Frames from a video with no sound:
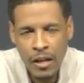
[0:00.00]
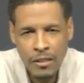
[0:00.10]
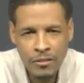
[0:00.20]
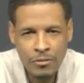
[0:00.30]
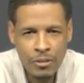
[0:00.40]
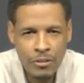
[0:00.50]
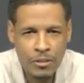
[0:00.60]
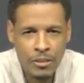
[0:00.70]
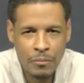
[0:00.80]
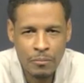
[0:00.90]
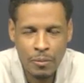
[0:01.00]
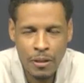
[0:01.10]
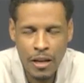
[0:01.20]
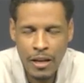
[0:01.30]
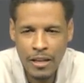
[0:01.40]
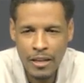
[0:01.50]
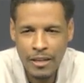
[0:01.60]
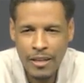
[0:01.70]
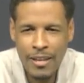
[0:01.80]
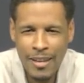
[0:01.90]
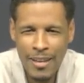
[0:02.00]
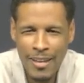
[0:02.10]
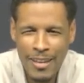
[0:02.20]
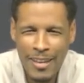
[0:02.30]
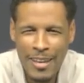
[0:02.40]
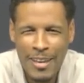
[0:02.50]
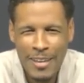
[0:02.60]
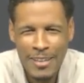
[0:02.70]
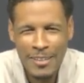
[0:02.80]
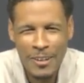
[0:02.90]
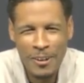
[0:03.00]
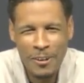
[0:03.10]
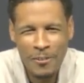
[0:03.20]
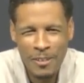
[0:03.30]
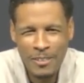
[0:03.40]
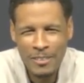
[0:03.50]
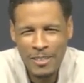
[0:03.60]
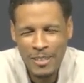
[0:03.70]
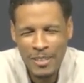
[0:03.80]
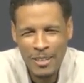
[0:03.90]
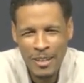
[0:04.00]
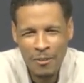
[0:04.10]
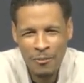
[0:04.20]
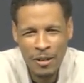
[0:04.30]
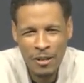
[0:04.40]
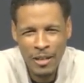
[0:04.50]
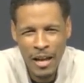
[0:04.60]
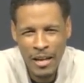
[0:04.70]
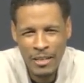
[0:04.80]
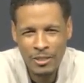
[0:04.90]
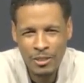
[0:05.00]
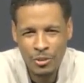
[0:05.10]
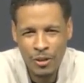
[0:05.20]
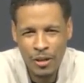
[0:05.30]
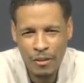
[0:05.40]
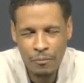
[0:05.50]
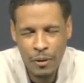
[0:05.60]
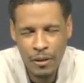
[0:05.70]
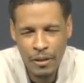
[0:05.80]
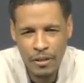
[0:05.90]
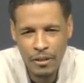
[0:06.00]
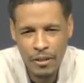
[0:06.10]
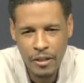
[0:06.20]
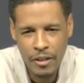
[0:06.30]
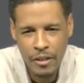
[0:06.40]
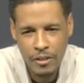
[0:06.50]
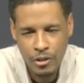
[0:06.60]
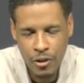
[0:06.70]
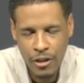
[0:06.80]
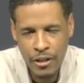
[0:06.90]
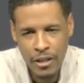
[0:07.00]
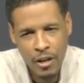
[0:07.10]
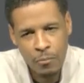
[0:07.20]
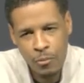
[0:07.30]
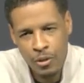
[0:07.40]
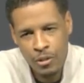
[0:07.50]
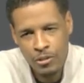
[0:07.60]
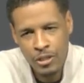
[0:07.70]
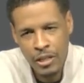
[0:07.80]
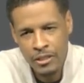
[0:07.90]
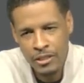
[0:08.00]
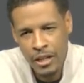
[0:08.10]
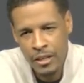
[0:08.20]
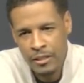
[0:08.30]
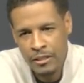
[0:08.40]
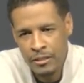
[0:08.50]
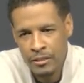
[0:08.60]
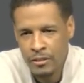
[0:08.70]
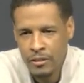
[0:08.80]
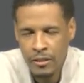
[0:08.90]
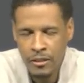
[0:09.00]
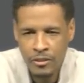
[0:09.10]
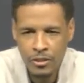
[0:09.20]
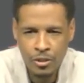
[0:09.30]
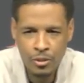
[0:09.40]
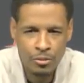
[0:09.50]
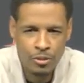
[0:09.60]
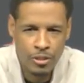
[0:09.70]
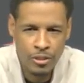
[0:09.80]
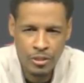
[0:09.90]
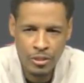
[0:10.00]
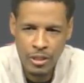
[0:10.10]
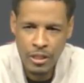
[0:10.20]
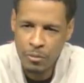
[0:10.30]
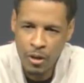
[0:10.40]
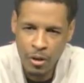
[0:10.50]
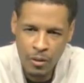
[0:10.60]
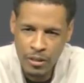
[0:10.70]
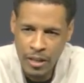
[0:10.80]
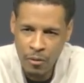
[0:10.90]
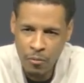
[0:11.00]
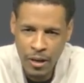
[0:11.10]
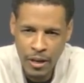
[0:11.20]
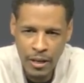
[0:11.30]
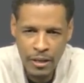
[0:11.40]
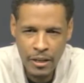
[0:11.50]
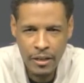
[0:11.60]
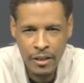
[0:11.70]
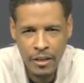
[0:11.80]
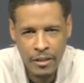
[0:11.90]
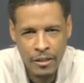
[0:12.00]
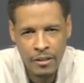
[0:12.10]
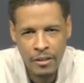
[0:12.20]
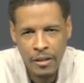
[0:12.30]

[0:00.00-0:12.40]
just want to see him play. I want our guys who have been trending upwards, like Jalen and Scoot, to keep going that way. And